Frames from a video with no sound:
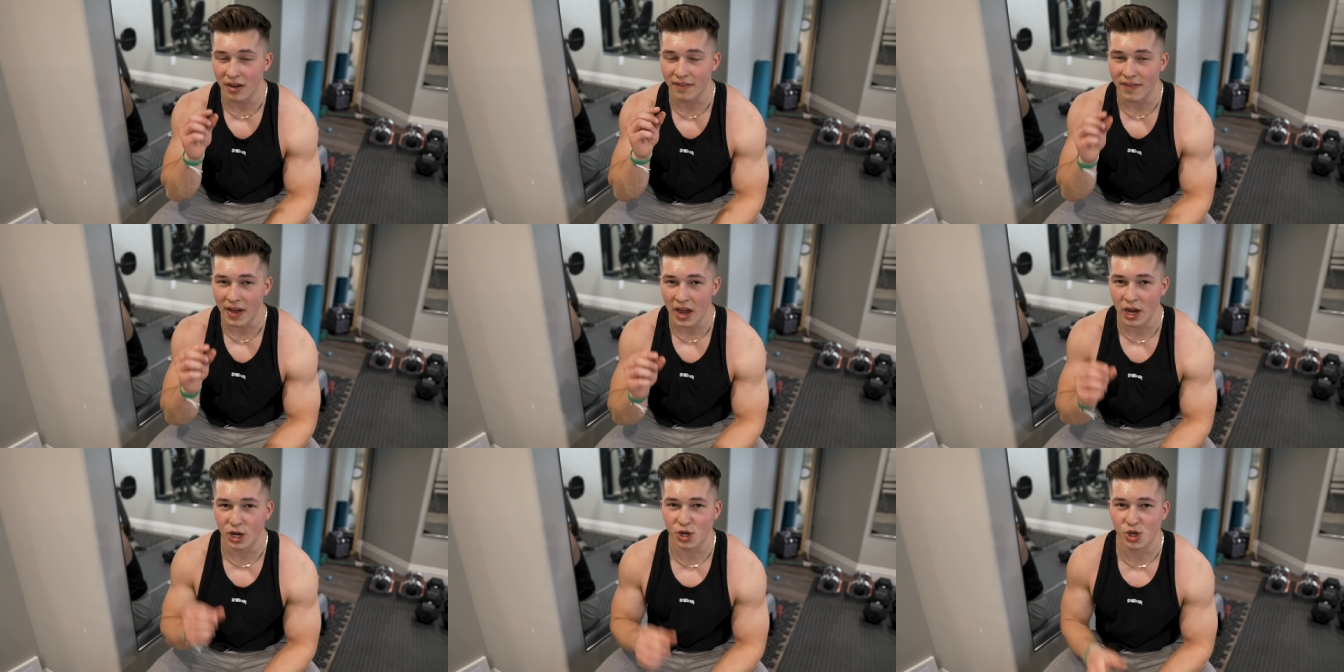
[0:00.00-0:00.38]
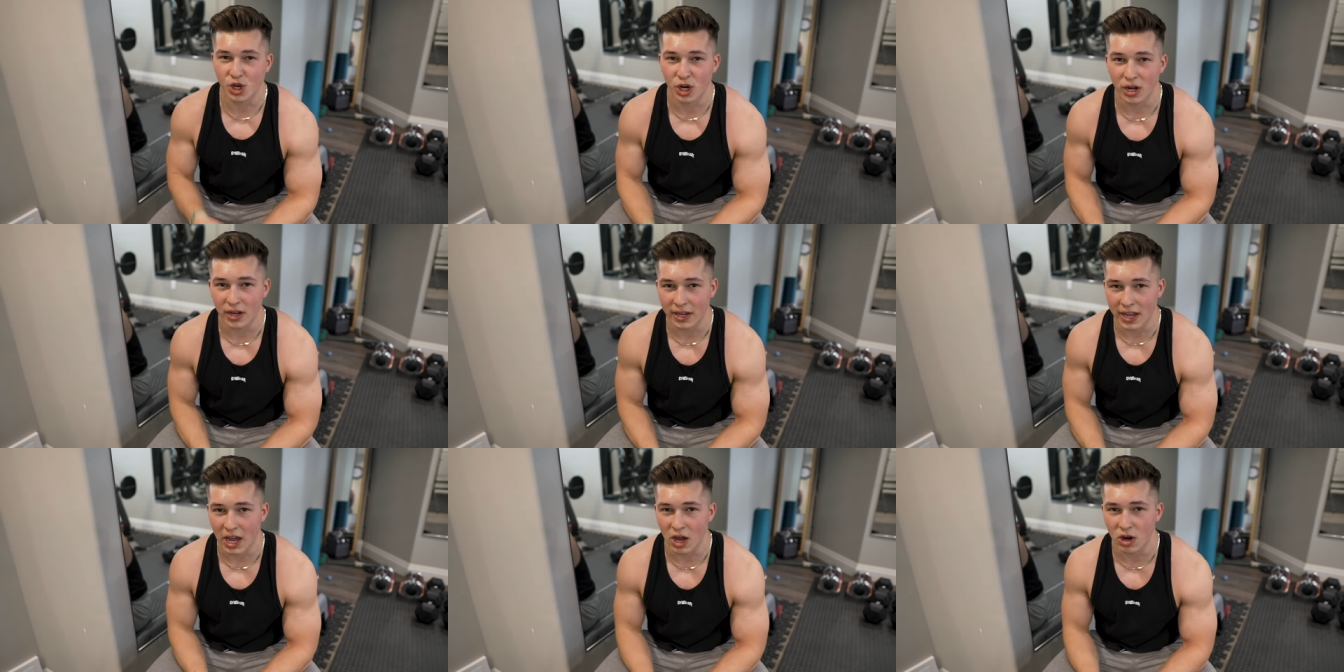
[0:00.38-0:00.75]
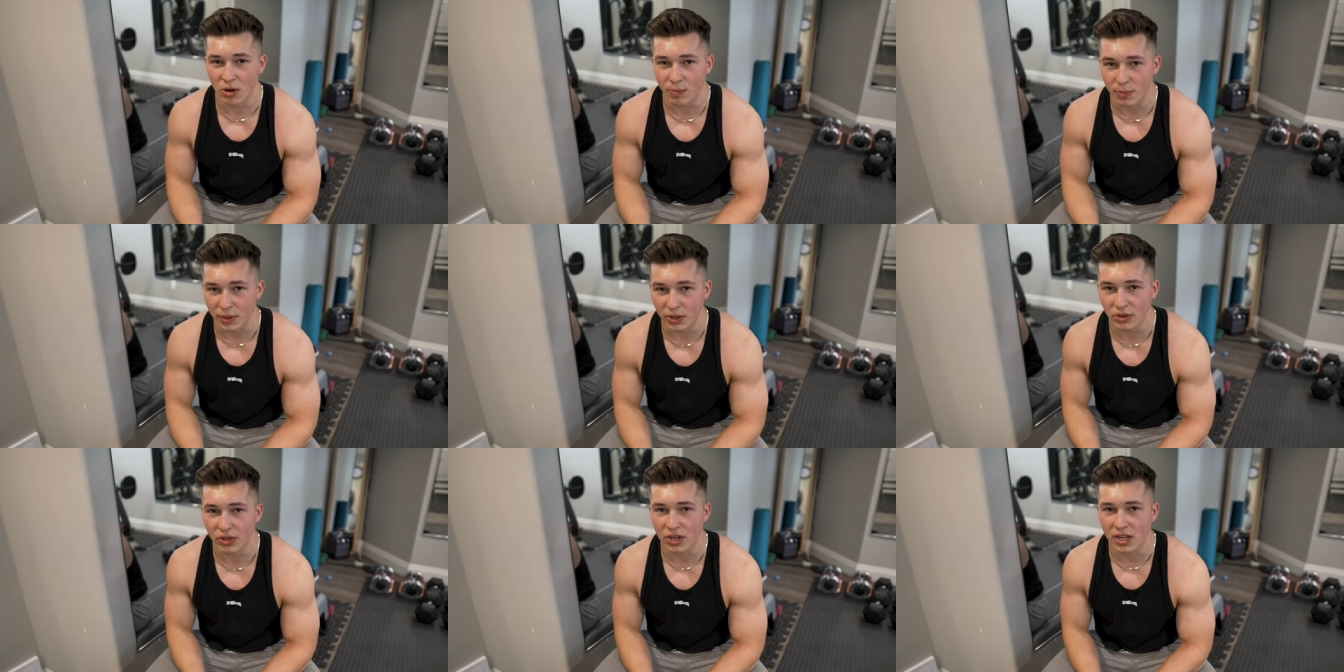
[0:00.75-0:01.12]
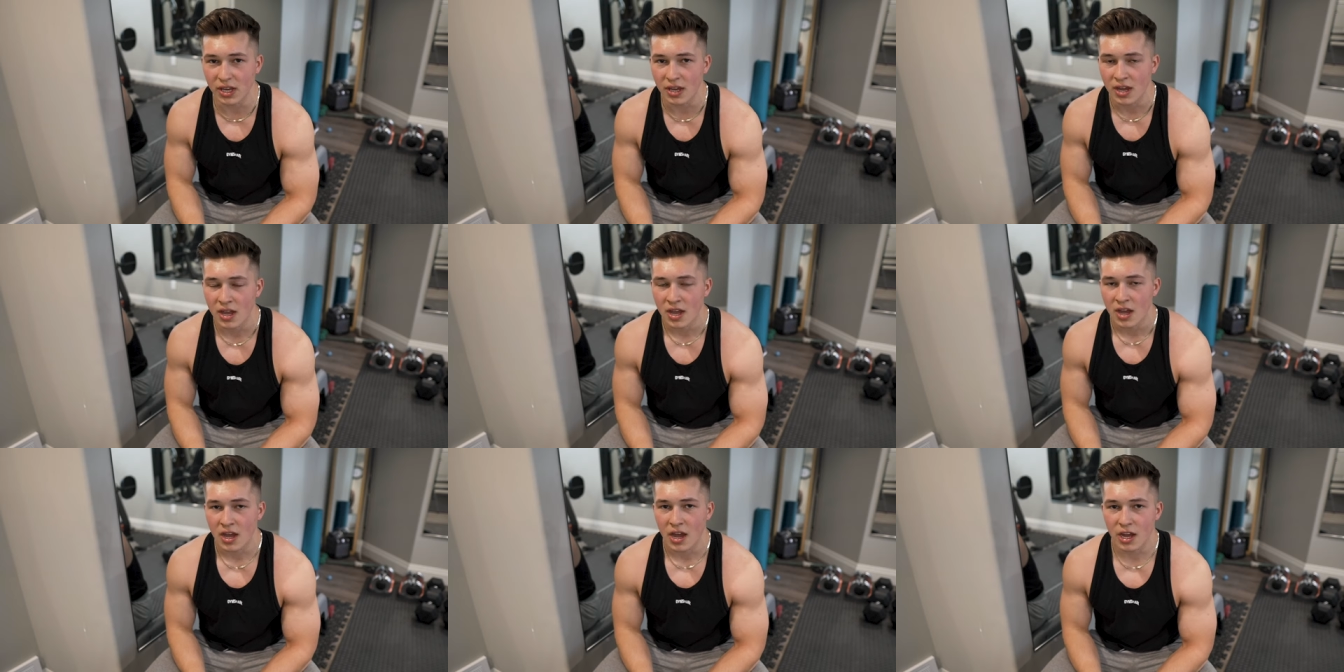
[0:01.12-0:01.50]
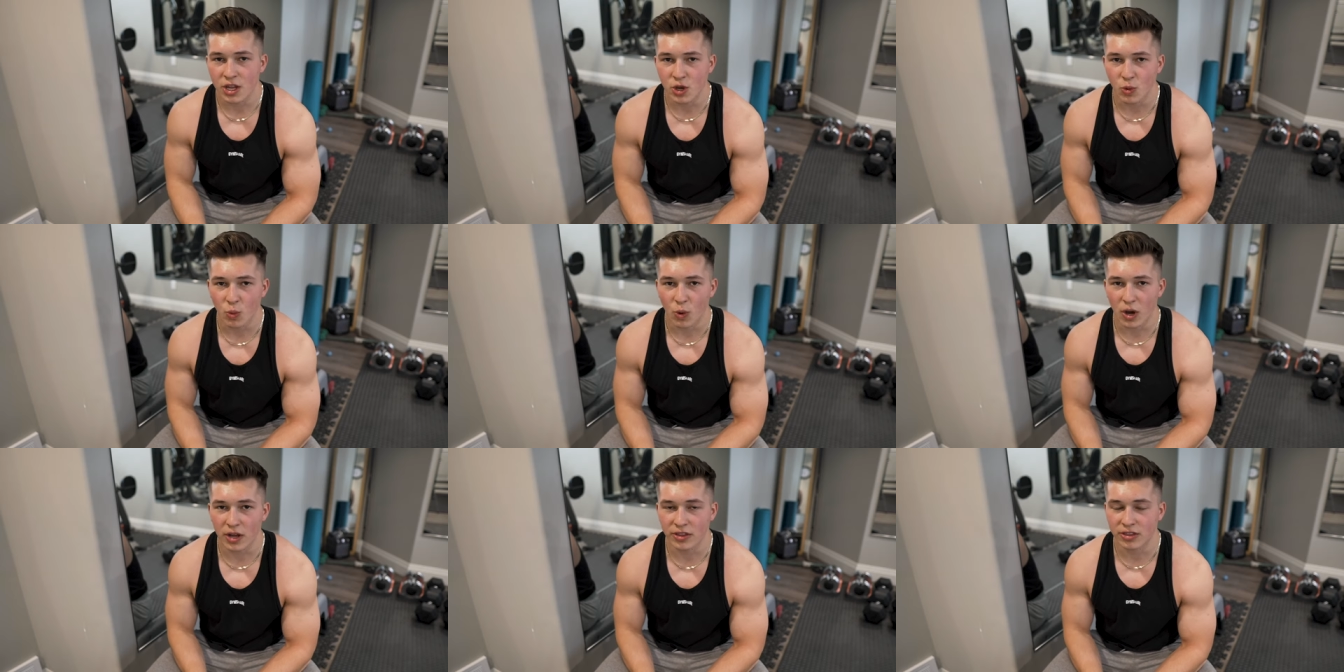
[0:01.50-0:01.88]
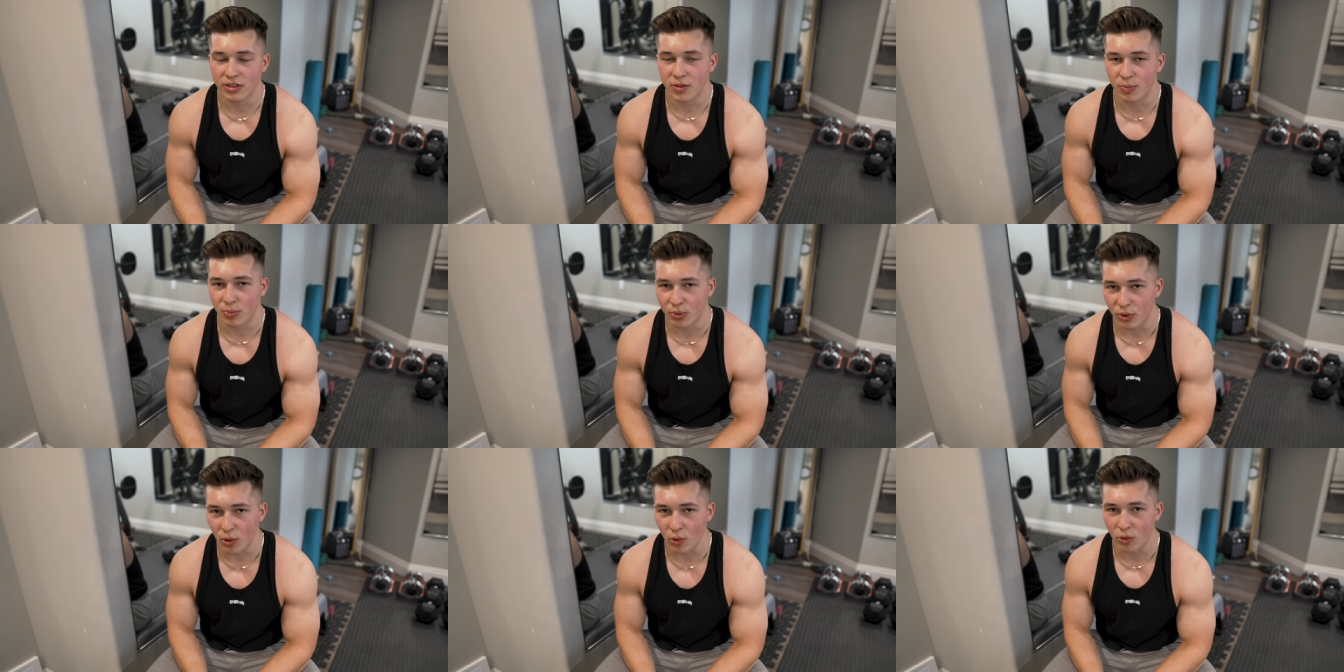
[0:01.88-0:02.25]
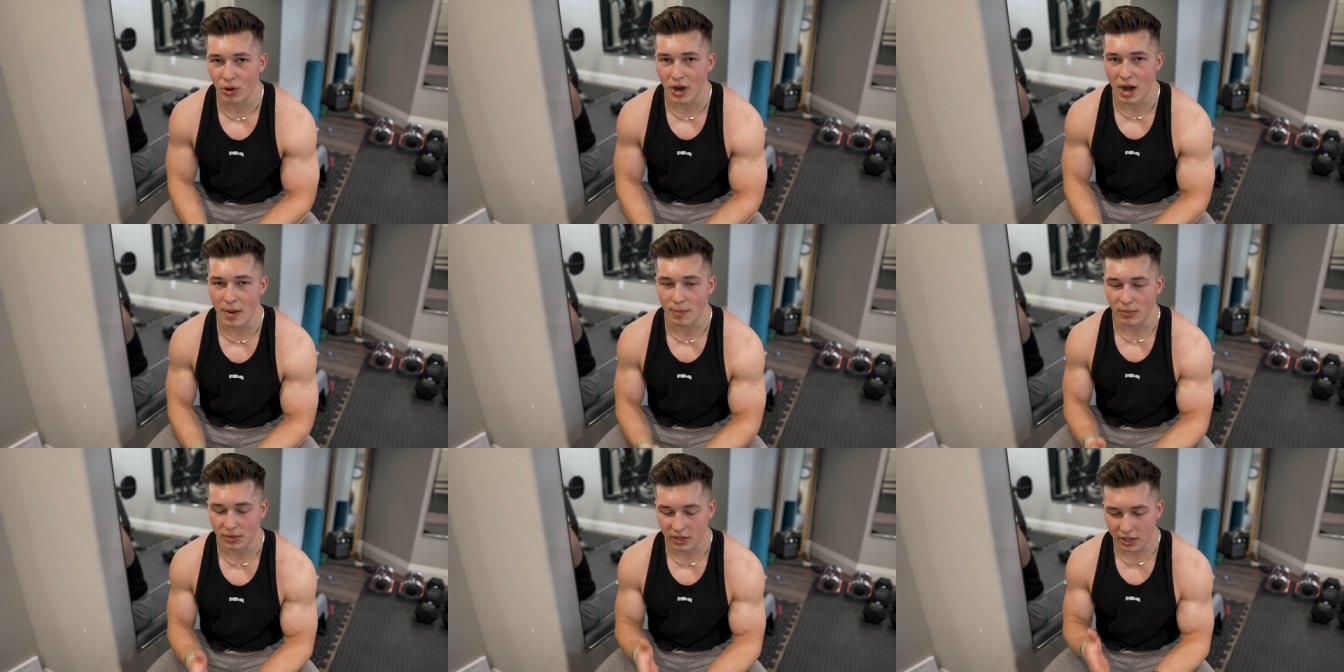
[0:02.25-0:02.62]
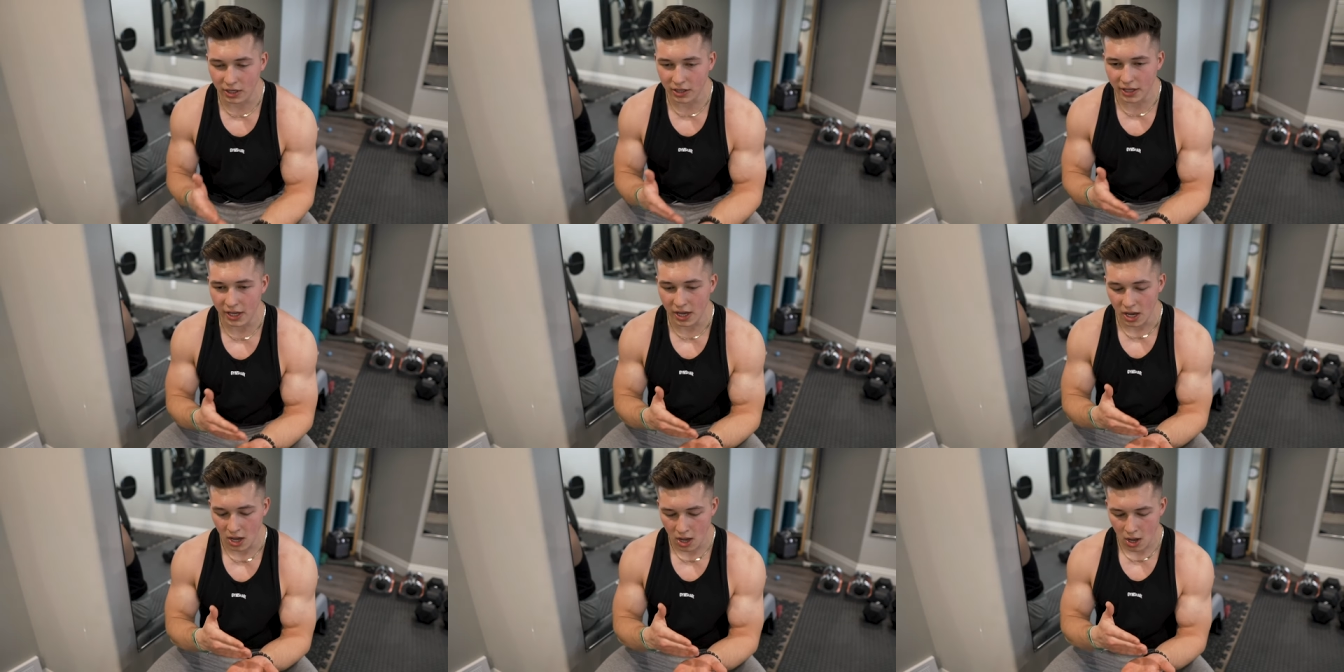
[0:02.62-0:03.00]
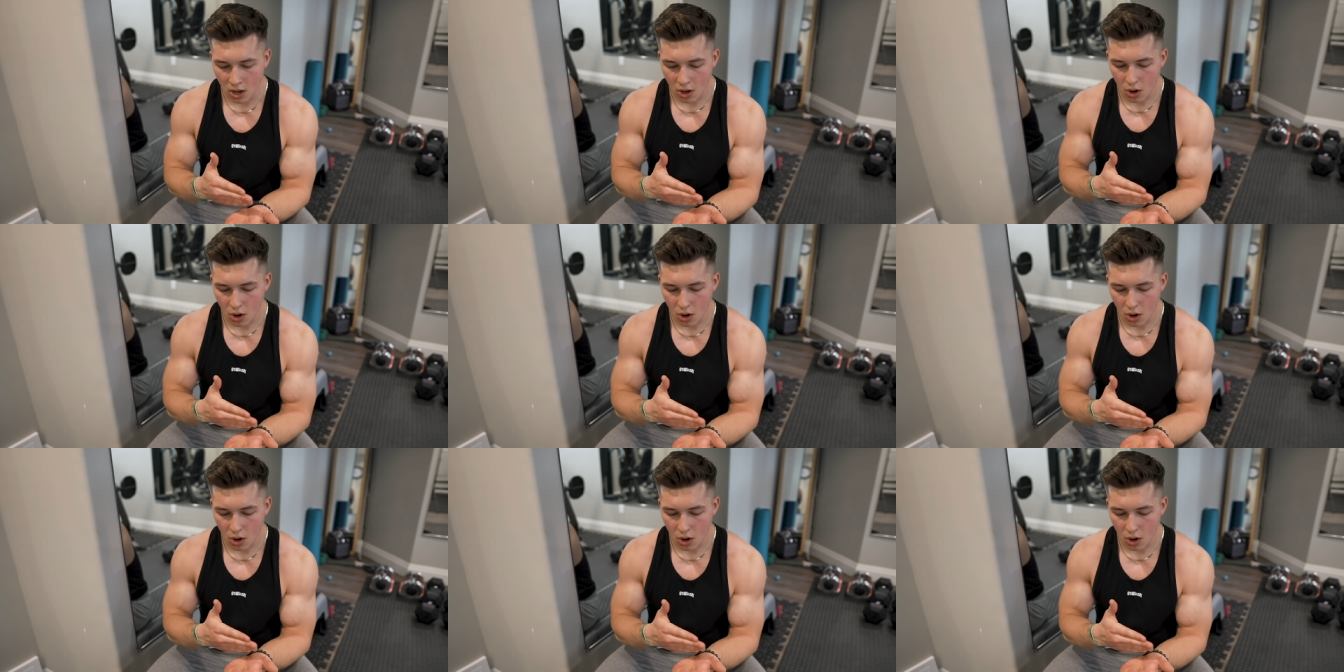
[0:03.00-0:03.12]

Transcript: of extra accountability and you want the program literally